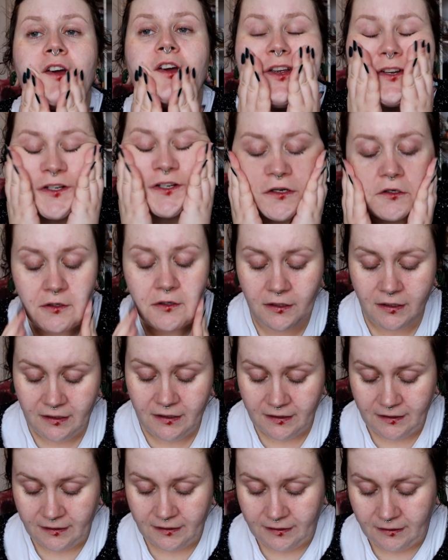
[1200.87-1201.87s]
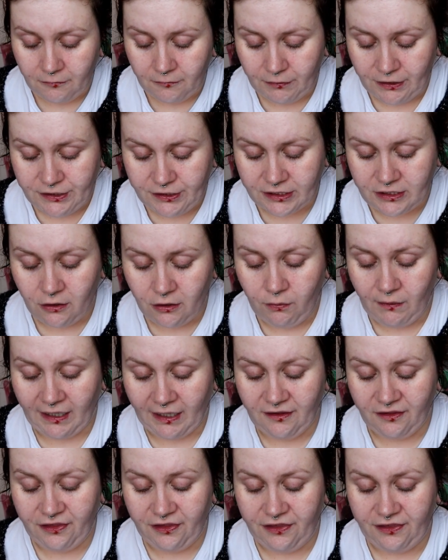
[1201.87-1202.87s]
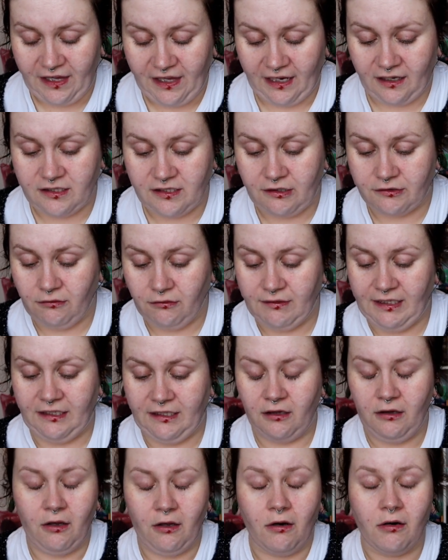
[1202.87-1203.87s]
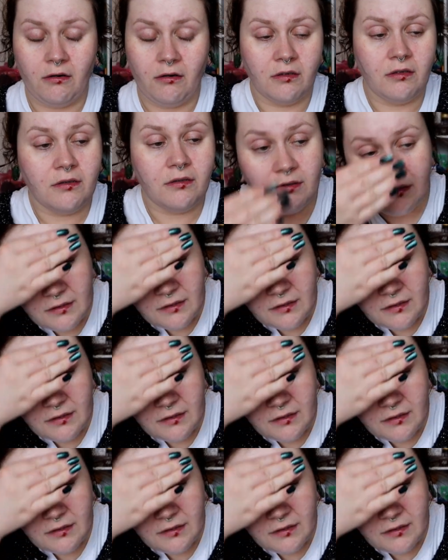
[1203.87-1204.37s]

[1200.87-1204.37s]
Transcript: version, which is quite thick, so I don't need a lot.